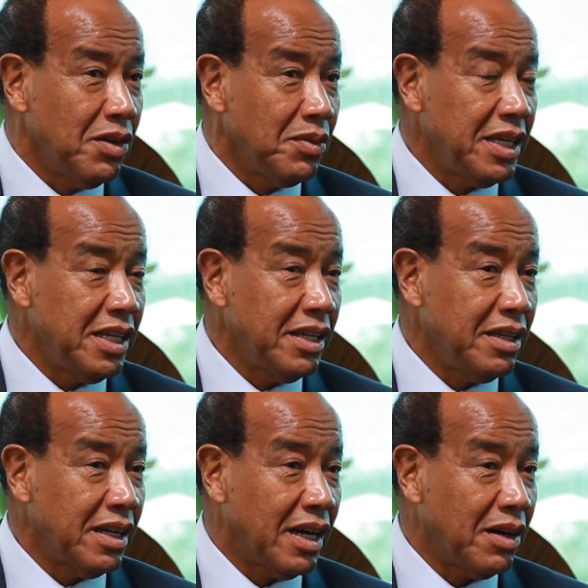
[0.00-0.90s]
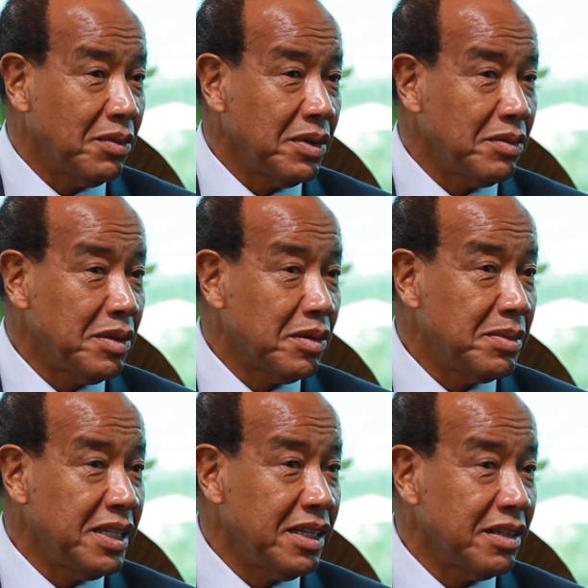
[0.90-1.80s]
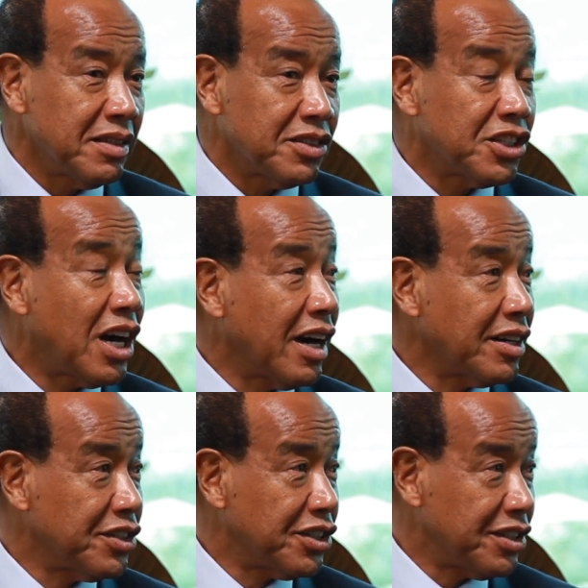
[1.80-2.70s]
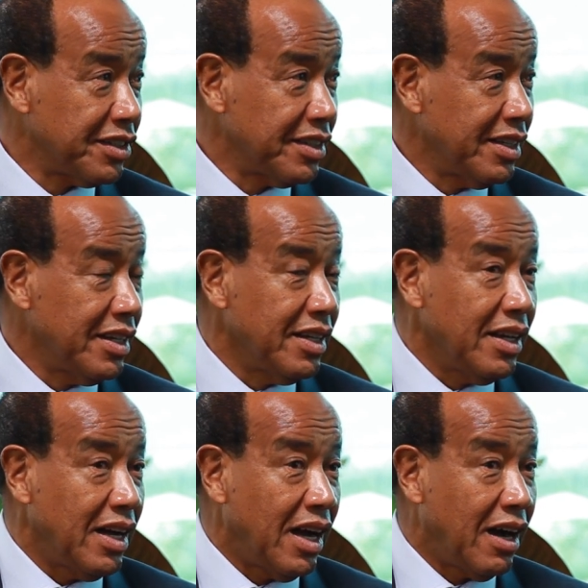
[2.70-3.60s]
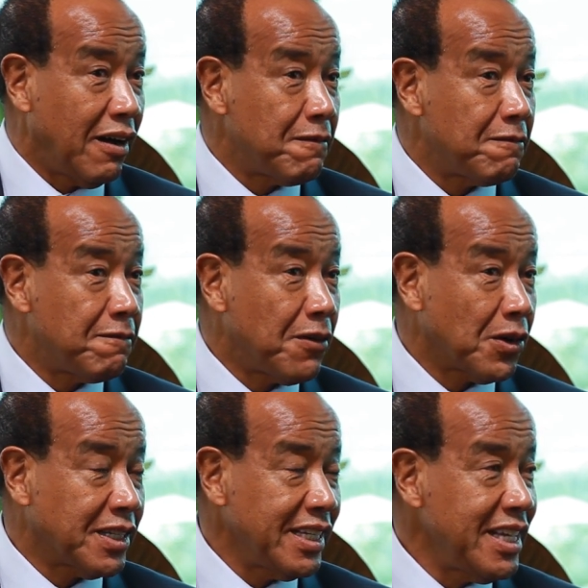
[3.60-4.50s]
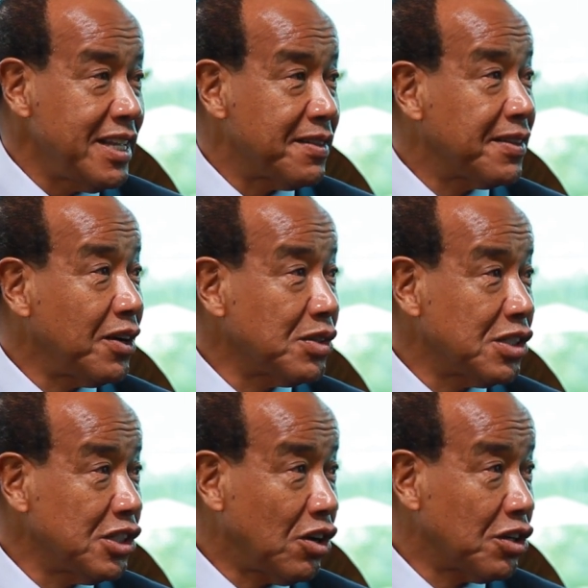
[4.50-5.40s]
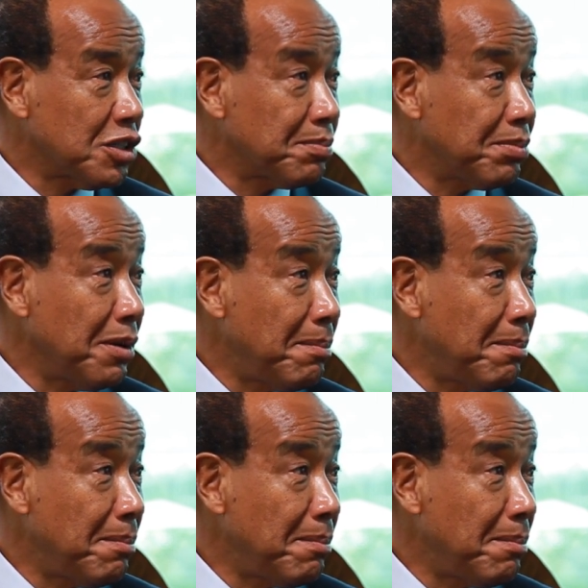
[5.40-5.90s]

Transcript: we were being charged $48,000 per